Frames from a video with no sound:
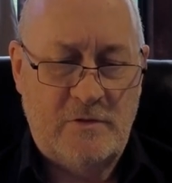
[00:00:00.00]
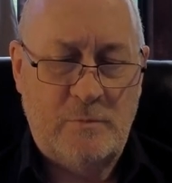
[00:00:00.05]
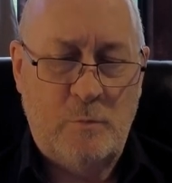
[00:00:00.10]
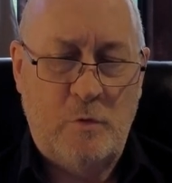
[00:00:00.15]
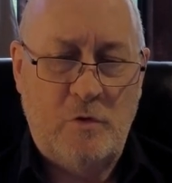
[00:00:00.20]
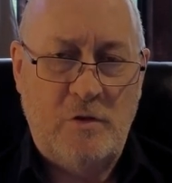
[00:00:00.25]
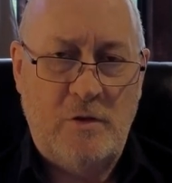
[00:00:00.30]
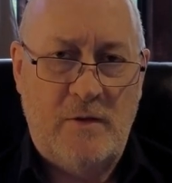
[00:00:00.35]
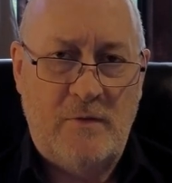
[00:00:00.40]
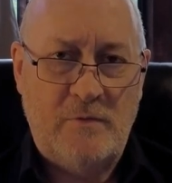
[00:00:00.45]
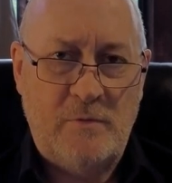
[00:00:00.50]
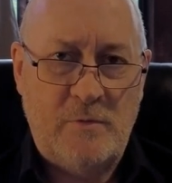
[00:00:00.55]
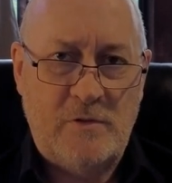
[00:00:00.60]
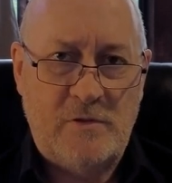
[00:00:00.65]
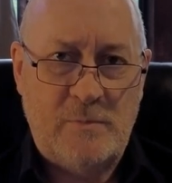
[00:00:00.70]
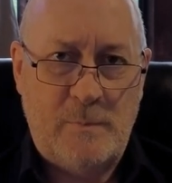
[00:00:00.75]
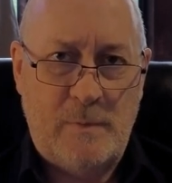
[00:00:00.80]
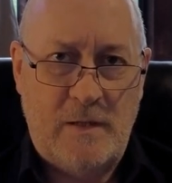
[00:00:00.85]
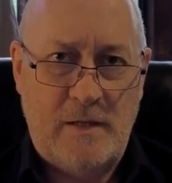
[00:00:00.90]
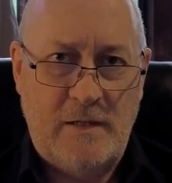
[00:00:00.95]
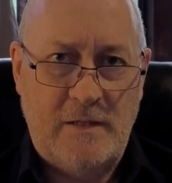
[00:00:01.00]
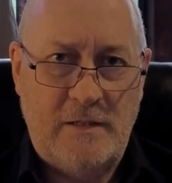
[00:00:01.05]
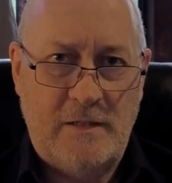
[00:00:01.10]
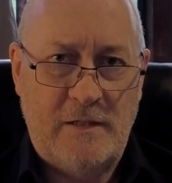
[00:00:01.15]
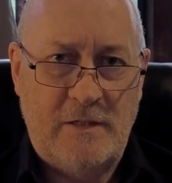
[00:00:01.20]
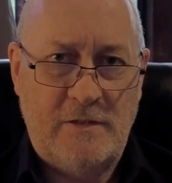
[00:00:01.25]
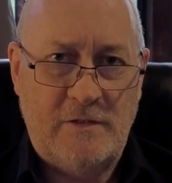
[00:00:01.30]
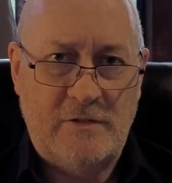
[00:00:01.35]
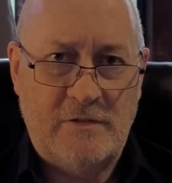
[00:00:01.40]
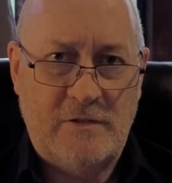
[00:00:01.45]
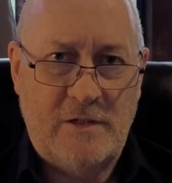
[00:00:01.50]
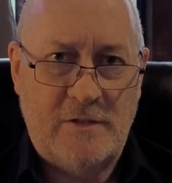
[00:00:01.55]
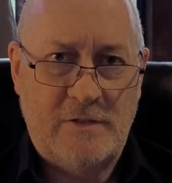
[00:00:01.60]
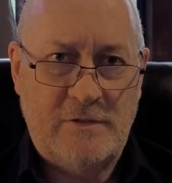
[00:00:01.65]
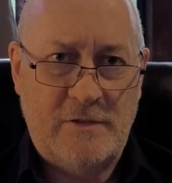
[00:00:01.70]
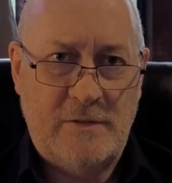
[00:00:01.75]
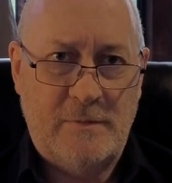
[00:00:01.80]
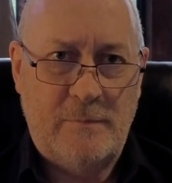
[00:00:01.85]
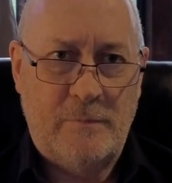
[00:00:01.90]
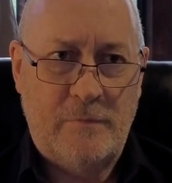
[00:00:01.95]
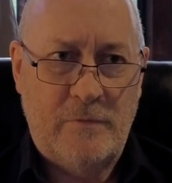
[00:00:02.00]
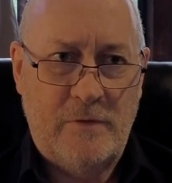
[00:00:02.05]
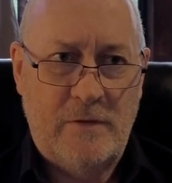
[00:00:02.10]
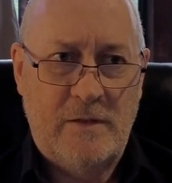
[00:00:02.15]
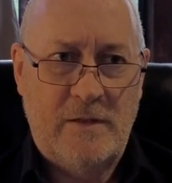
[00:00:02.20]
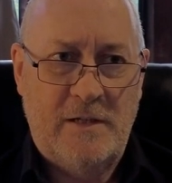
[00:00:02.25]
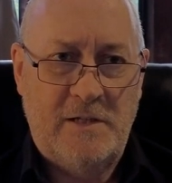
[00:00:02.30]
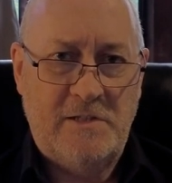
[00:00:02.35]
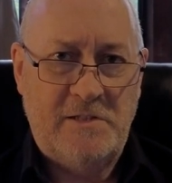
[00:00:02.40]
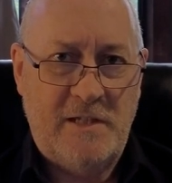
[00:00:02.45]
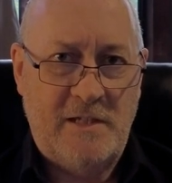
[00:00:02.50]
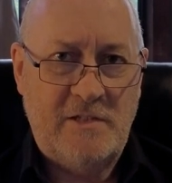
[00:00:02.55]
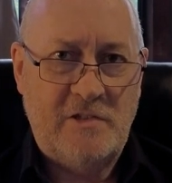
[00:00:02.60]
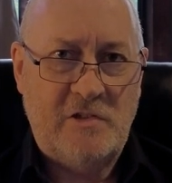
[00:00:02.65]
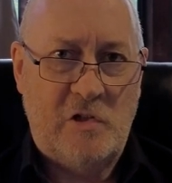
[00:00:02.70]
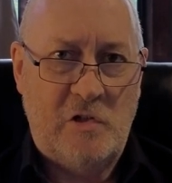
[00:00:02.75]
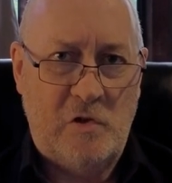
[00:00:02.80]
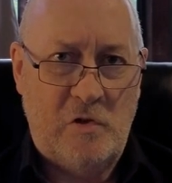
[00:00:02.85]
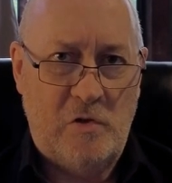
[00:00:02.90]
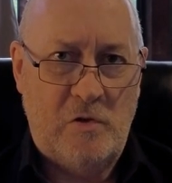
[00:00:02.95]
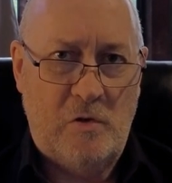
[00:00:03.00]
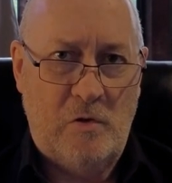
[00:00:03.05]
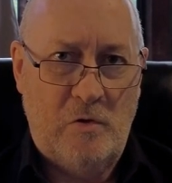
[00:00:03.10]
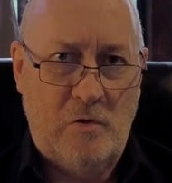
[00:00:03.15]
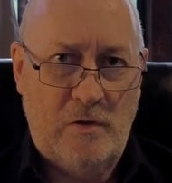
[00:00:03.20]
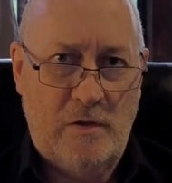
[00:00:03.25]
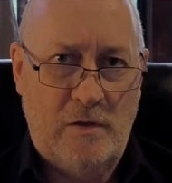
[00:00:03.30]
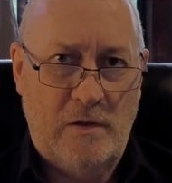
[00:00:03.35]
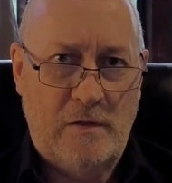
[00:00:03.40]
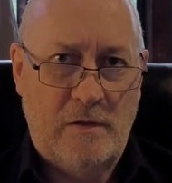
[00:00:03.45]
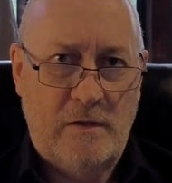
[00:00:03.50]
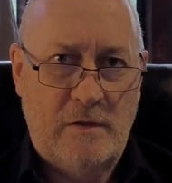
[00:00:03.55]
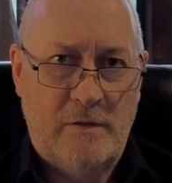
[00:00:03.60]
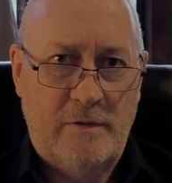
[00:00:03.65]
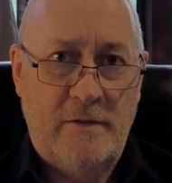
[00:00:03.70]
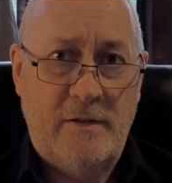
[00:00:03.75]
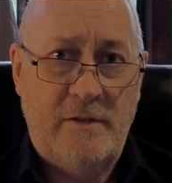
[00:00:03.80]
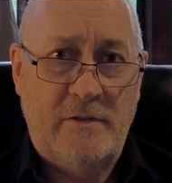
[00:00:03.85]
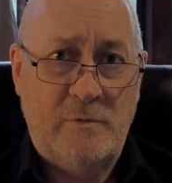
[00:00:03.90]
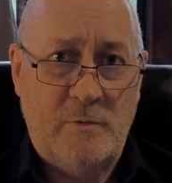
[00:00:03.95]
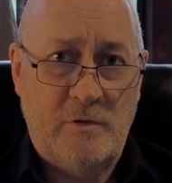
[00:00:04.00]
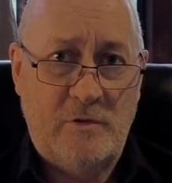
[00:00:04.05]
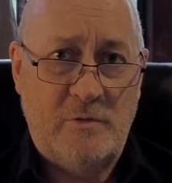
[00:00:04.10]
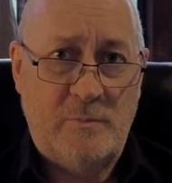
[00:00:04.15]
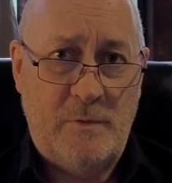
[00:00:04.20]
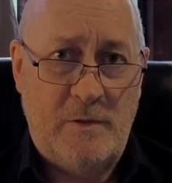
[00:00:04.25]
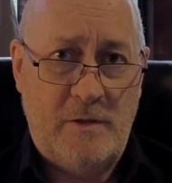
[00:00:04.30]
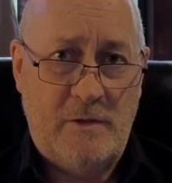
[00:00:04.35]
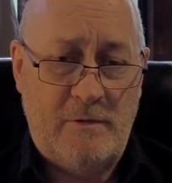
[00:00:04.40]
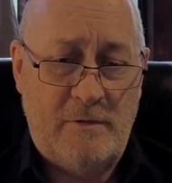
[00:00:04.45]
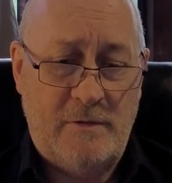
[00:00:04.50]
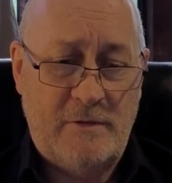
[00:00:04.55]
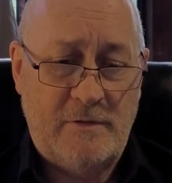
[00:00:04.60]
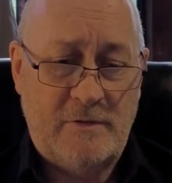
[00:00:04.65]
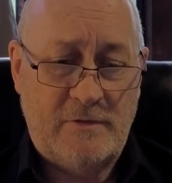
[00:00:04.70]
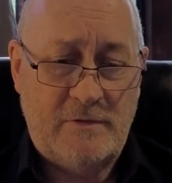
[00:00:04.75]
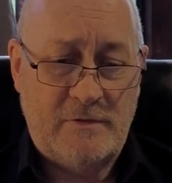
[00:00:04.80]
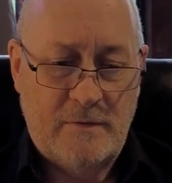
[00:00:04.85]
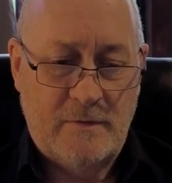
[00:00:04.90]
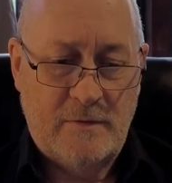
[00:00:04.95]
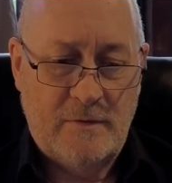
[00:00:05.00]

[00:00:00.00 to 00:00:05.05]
When you have to explain it and discuss it, it takes a lot longer than to experience.